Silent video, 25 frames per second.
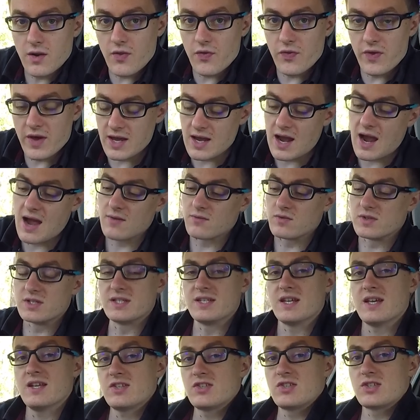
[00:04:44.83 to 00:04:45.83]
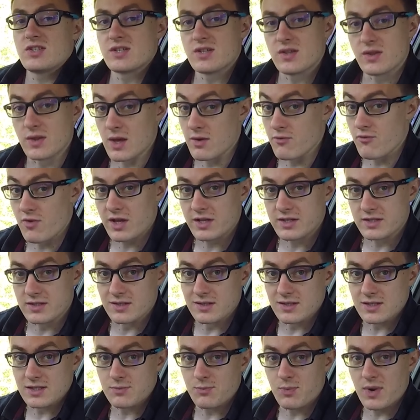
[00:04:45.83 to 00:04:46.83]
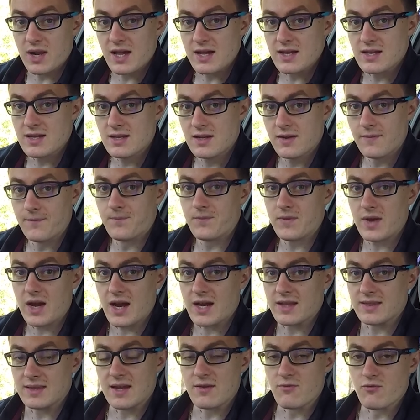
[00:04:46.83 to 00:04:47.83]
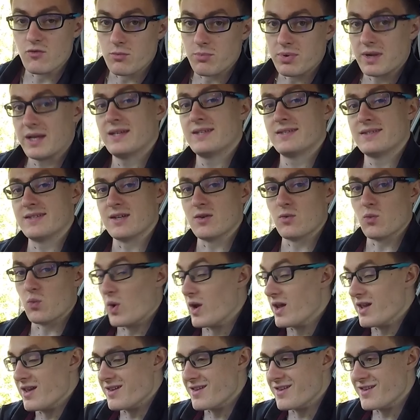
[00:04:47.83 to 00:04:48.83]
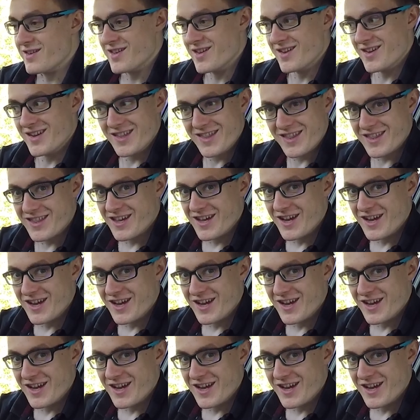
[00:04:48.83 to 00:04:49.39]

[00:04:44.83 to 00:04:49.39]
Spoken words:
they have ditched their Retina display and they've replaced it with